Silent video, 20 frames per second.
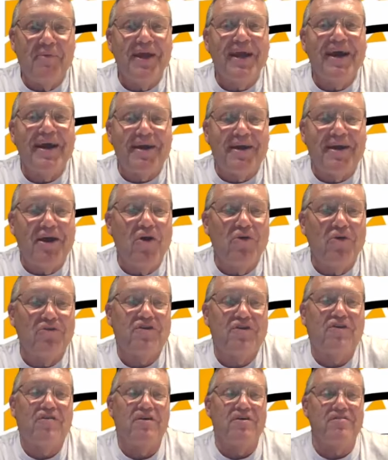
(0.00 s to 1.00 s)
We got
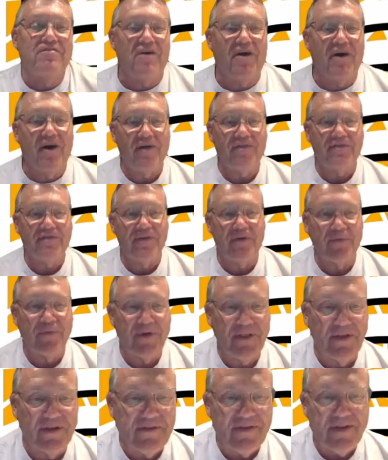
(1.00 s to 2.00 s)
Coach Kris
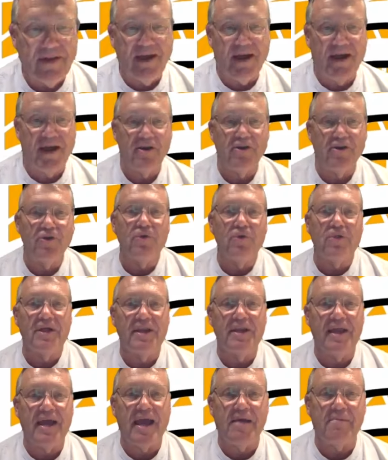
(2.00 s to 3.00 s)
with us today, newly
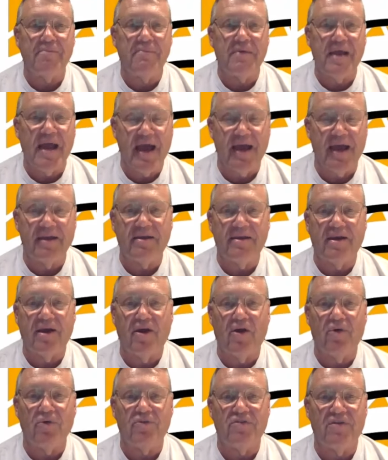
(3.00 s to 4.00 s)
named head
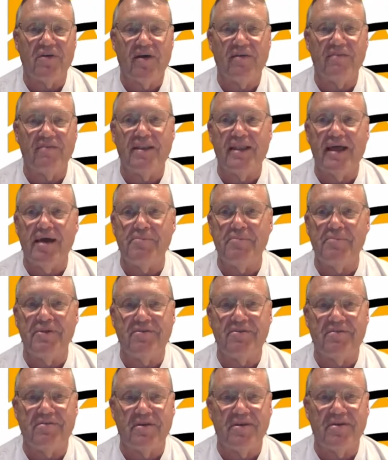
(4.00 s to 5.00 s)
coach of the Lebanon
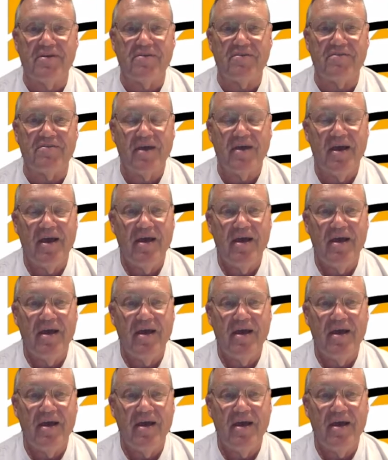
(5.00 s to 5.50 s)
Cedars.